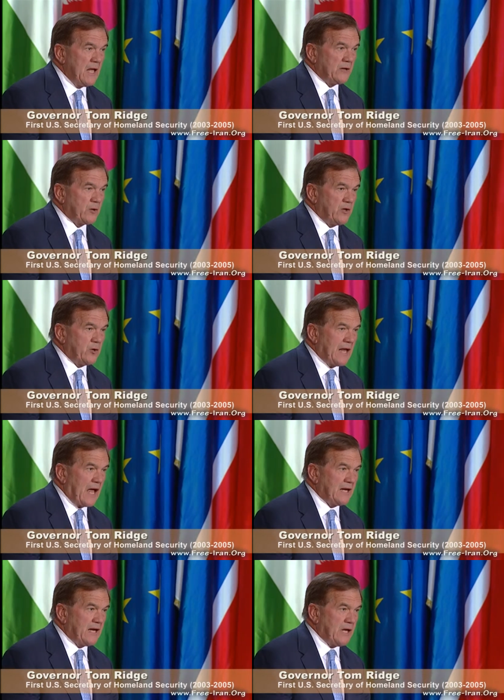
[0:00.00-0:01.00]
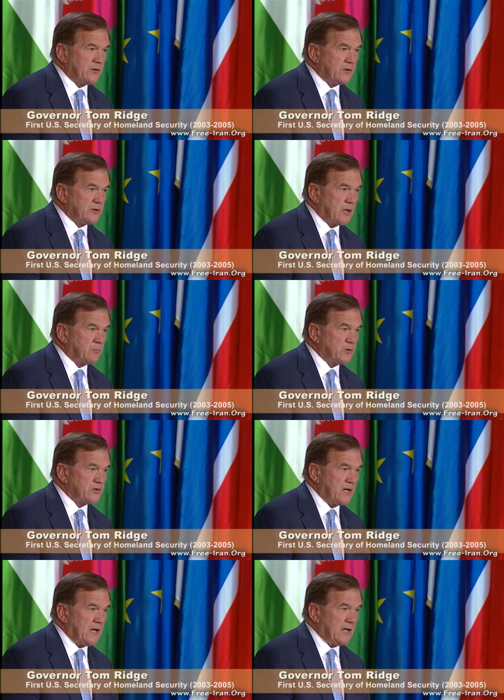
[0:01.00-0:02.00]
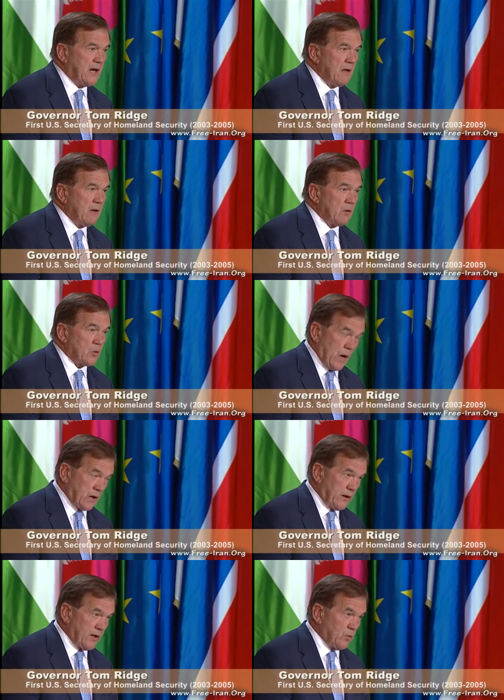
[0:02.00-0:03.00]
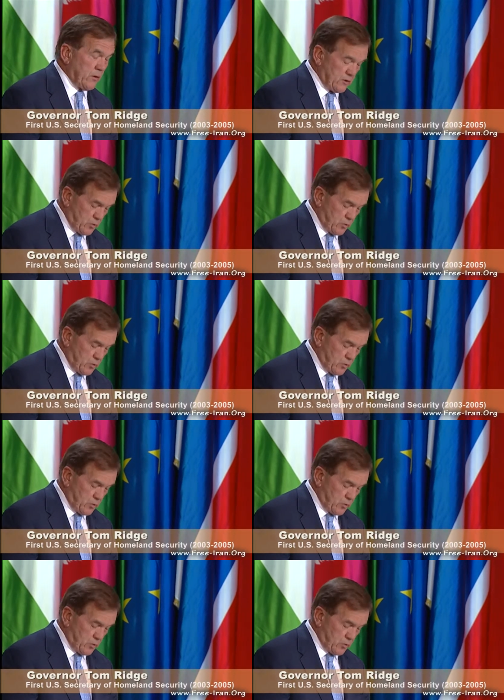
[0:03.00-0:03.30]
until the United Nations can proceed quickly with its